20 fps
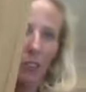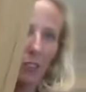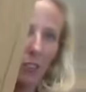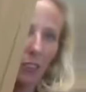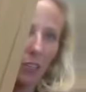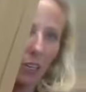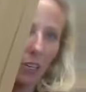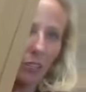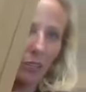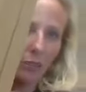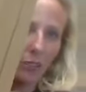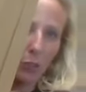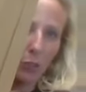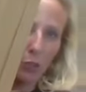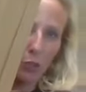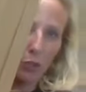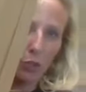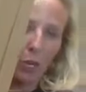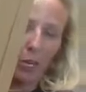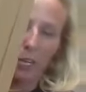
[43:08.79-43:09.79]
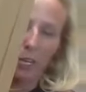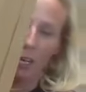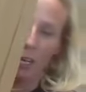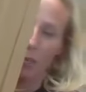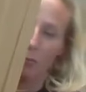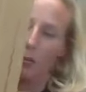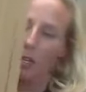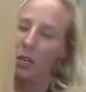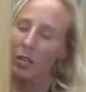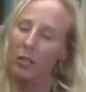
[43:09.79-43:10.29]
All of those crayon
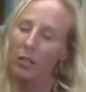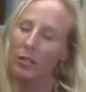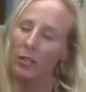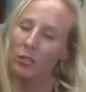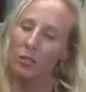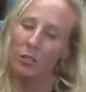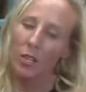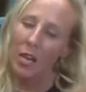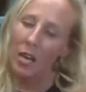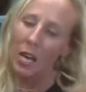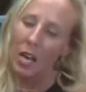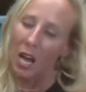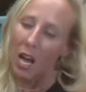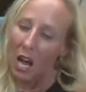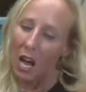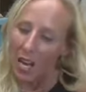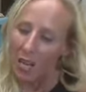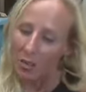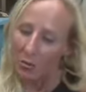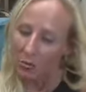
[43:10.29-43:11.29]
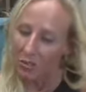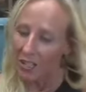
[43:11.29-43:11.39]
marks, I will